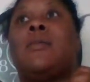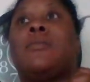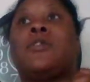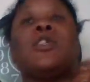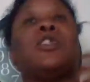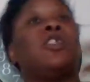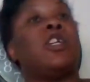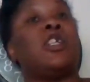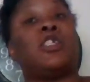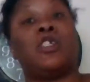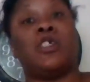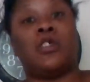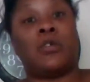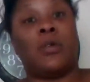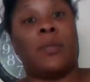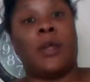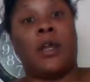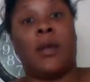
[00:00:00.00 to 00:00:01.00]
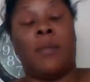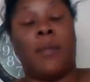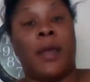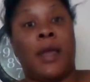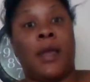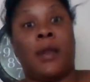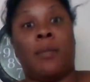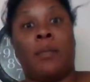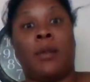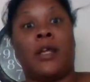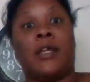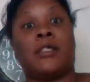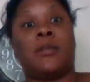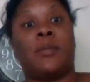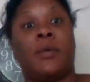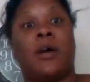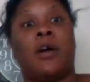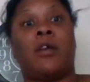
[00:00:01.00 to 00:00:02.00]
suggestions are being made and placed
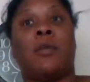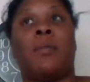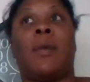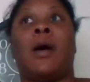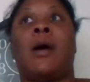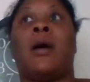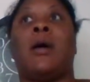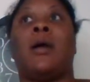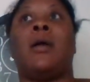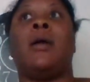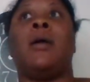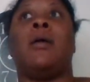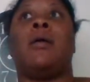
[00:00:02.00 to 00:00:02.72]
upon the mind,